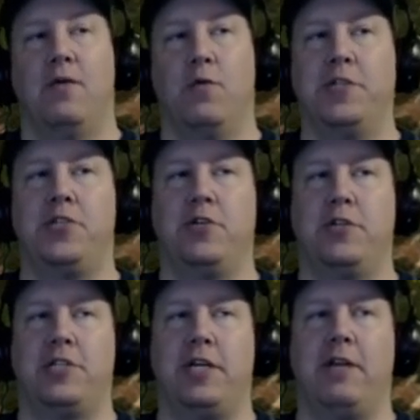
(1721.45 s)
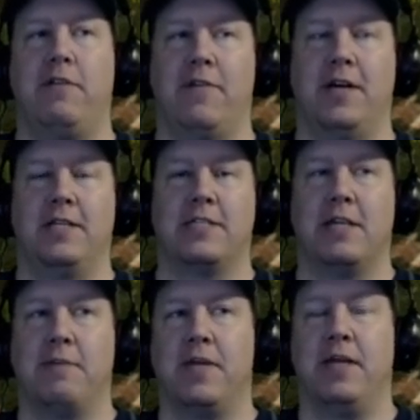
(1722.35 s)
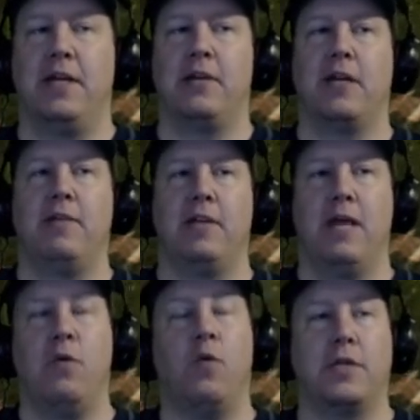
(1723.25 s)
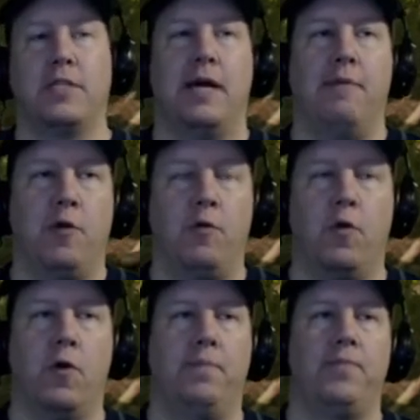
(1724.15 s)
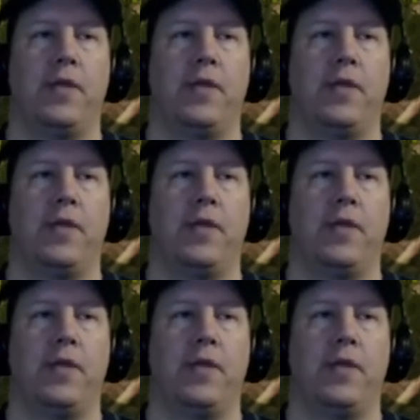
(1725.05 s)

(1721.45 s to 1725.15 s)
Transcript: Once you achieve uh, something, it'll give you that one-time reward.